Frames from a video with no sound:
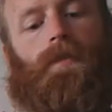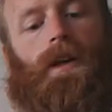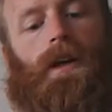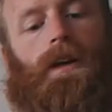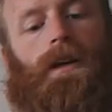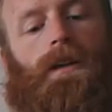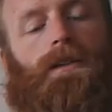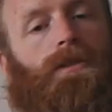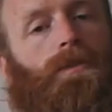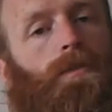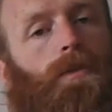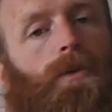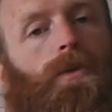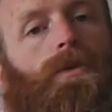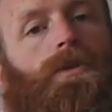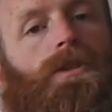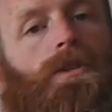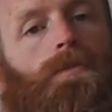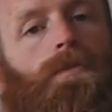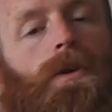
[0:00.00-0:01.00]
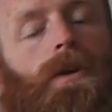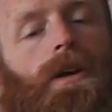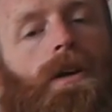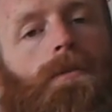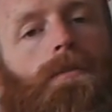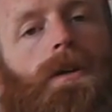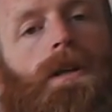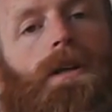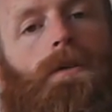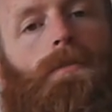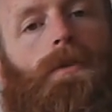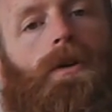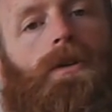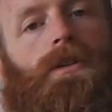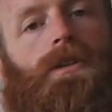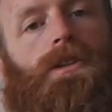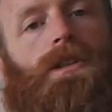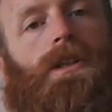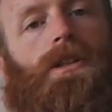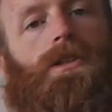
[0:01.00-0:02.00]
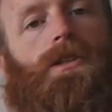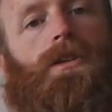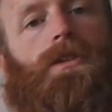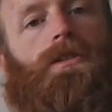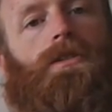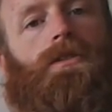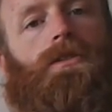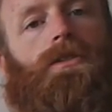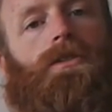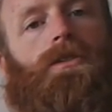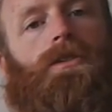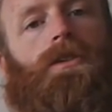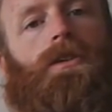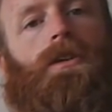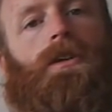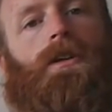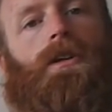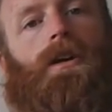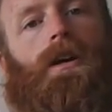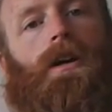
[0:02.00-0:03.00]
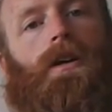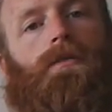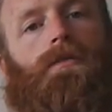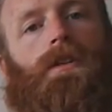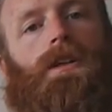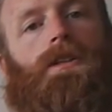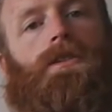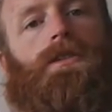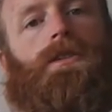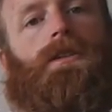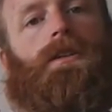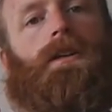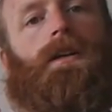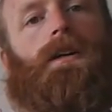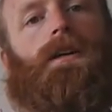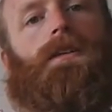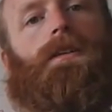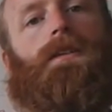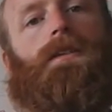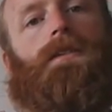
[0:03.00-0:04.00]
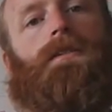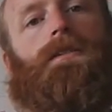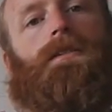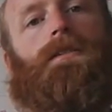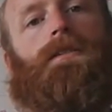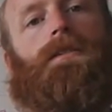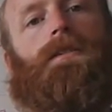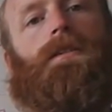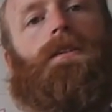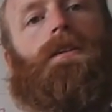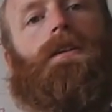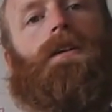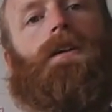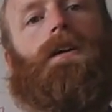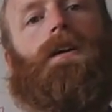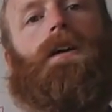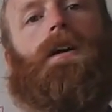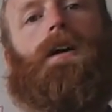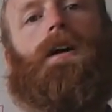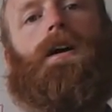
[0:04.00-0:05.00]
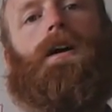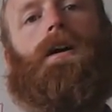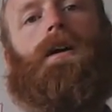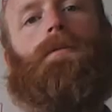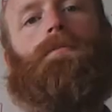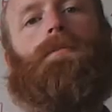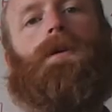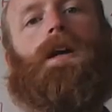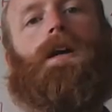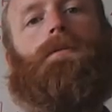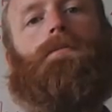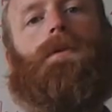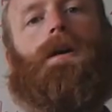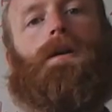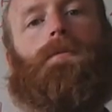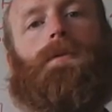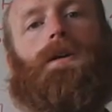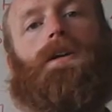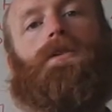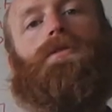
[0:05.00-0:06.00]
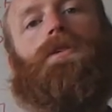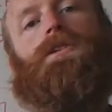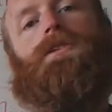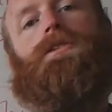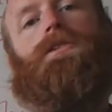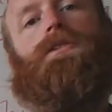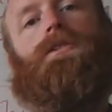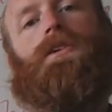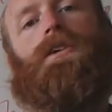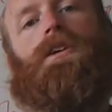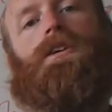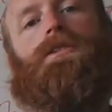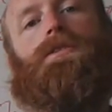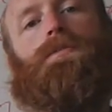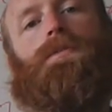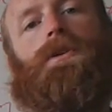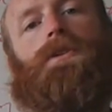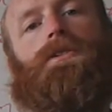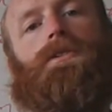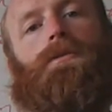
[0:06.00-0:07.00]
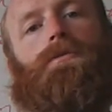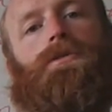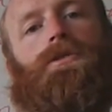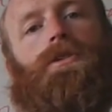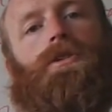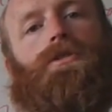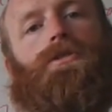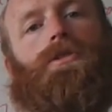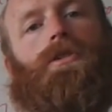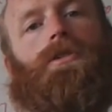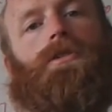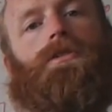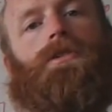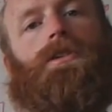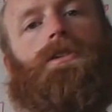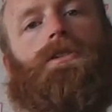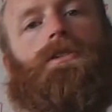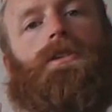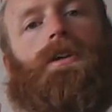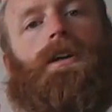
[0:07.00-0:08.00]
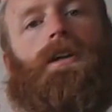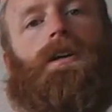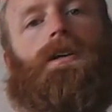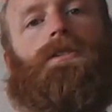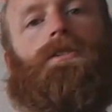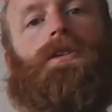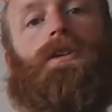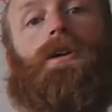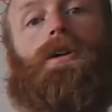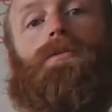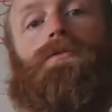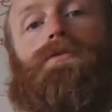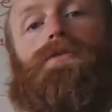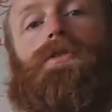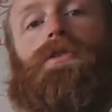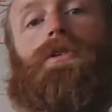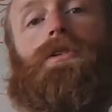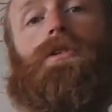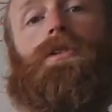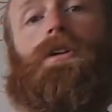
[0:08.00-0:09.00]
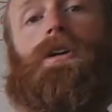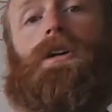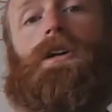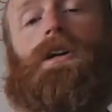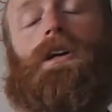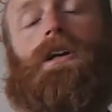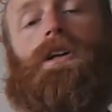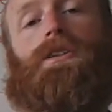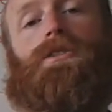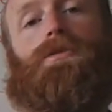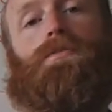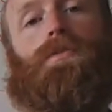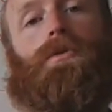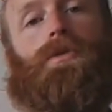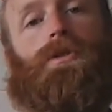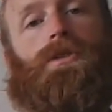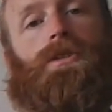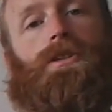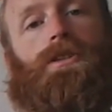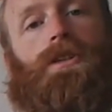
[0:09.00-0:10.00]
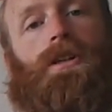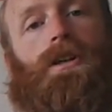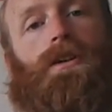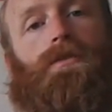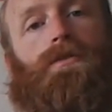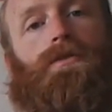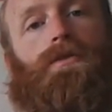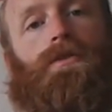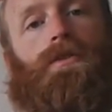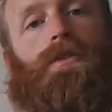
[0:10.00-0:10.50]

It's supported by many politicians and religious leaders. It may be criticised by some sociologists as harmful, exploitative.